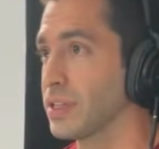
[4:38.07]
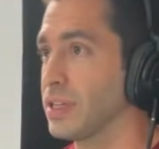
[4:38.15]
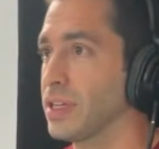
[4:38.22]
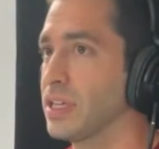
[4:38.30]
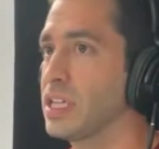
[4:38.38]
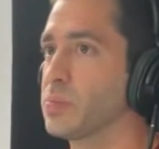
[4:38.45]

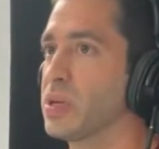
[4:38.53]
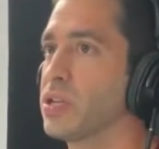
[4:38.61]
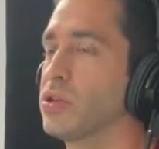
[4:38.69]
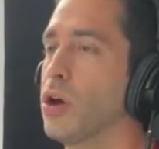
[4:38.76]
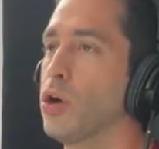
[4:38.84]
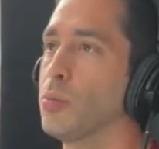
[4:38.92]
He's
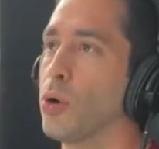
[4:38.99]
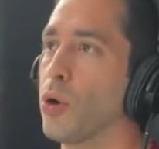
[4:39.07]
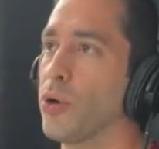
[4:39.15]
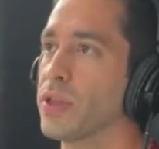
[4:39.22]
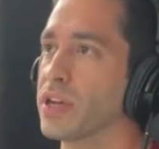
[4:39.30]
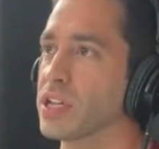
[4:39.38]
been no
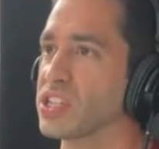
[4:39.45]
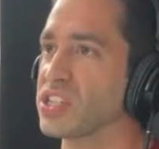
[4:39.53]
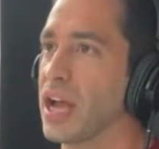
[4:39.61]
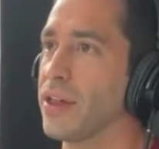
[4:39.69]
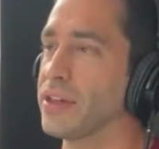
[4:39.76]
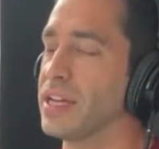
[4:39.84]
more than a
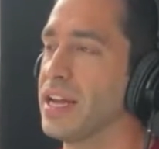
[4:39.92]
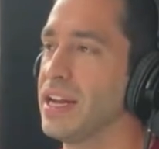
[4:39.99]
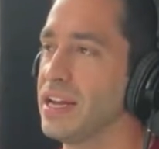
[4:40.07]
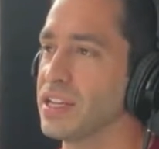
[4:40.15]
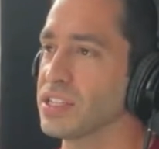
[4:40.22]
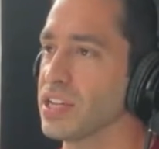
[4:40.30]
solid
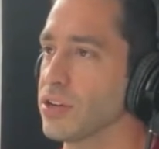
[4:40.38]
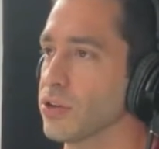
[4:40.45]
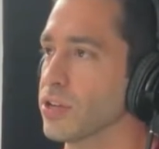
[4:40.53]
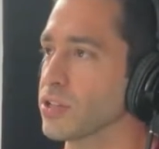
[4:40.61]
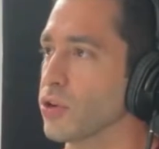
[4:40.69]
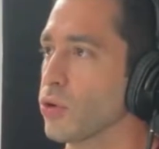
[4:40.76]
innings eater
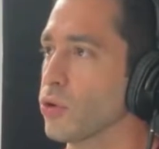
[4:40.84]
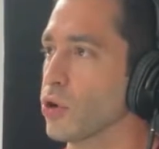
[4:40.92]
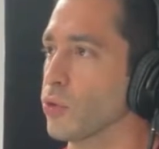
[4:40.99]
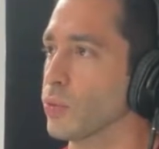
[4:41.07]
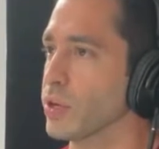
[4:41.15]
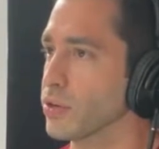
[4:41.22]
his whole
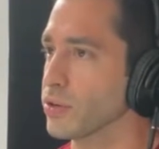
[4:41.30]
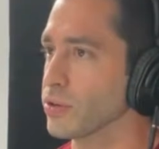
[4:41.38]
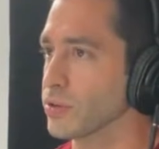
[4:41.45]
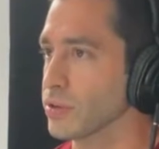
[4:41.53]
career.